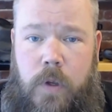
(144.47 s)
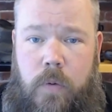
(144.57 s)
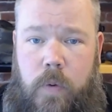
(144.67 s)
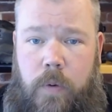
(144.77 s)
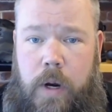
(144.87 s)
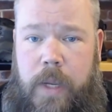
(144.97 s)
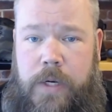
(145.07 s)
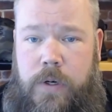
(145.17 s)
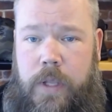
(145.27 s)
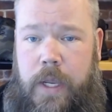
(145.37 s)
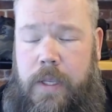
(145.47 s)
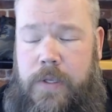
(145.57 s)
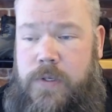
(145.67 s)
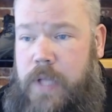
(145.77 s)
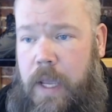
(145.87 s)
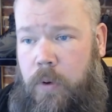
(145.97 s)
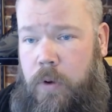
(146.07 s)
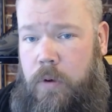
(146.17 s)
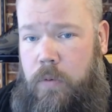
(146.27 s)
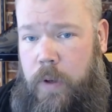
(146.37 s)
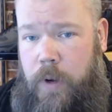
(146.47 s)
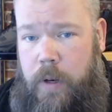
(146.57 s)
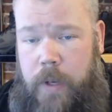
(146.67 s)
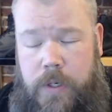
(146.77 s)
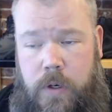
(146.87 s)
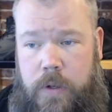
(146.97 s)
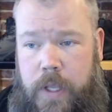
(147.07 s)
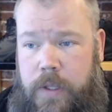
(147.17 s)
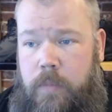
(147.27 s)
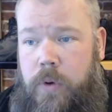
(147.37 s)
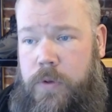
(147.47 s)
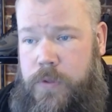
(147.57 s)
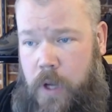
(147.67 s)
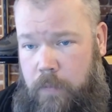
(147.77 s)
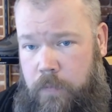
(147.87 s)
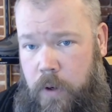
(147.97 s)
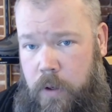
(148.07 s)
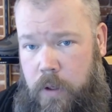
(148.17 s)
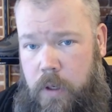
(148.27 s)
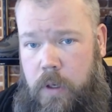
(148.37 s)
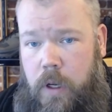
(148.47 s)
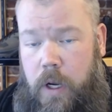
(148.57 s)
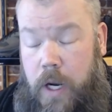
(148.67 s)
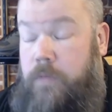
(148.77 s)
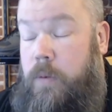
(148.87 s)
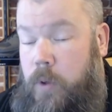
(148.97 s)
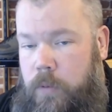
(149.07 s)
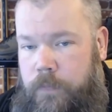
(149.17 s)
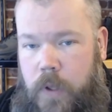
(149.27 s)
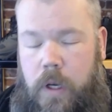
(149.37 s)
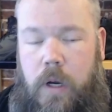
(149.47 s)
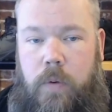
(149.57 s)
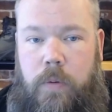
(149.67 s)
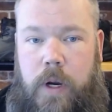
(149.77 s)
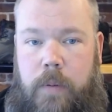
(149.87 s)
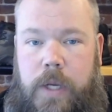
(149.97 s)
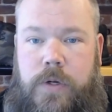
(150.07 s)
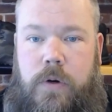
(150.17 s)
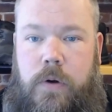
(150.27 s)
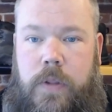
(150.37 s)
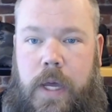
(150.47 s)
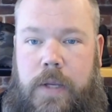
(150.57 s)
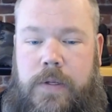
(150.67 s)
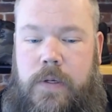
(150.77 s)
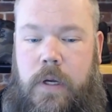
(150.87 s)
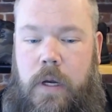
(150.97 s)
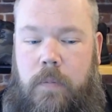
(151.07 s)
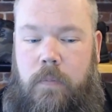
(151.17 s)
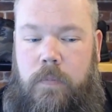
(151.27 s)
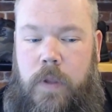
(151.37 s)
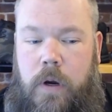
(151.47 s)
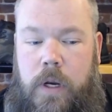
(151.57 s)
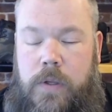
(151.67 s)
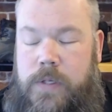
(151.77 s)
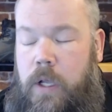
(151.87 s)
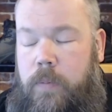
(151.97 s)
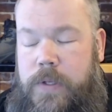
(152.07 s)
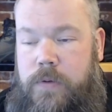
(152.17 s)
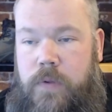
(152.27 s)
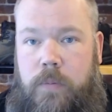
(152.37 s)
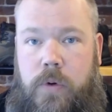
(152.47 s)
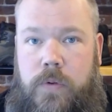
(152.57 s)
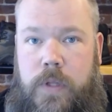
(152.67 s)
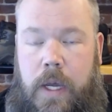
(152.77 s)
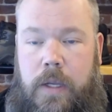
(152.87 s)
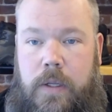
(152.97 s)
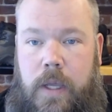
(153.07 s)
We want to make sure that it's stable. We want to make sure that the boot is comfortable. We want to make sure that there is elements of the boot that